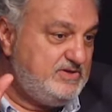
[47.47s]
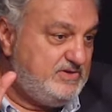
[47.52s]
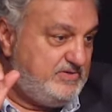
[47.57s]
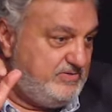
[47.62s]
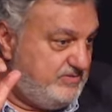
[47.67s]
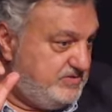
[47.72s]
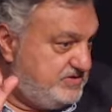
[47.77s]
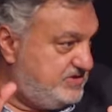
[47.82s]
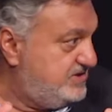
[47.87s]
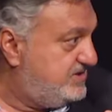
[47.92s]

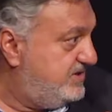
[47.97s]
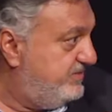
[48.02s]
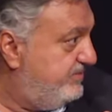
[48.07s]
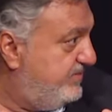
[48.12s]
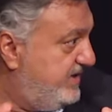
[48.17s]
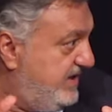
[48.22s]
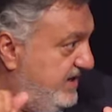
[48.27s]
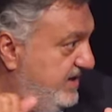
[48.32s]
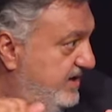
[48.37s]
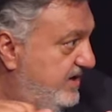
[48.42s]
which is the
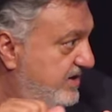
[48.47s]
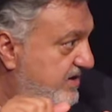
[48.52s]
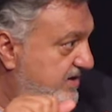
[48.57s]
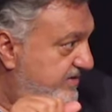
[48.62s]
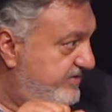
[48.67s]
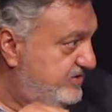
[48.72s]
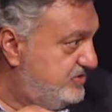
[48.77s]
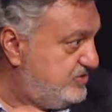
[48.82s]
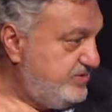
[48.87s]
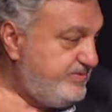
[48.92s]
beginning of
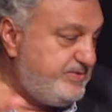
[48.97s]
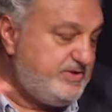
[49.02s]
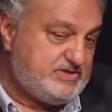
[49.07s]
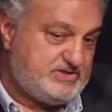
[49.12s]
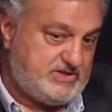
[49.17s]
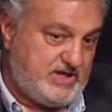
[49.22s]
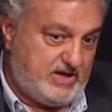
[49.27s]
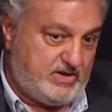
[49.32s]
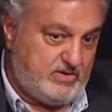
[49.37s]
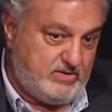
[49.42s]
a super
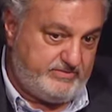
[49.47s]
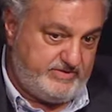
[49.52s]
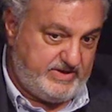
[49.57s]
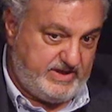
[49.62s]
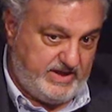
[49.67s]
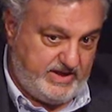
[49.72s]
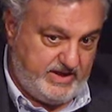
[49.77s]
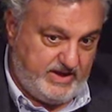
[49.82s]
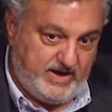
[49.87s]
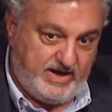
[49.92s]
cycle with
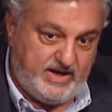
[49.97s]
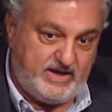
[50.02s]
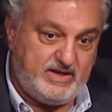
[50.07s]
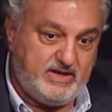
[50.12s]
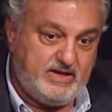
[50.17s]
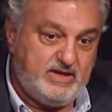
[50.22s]
AI.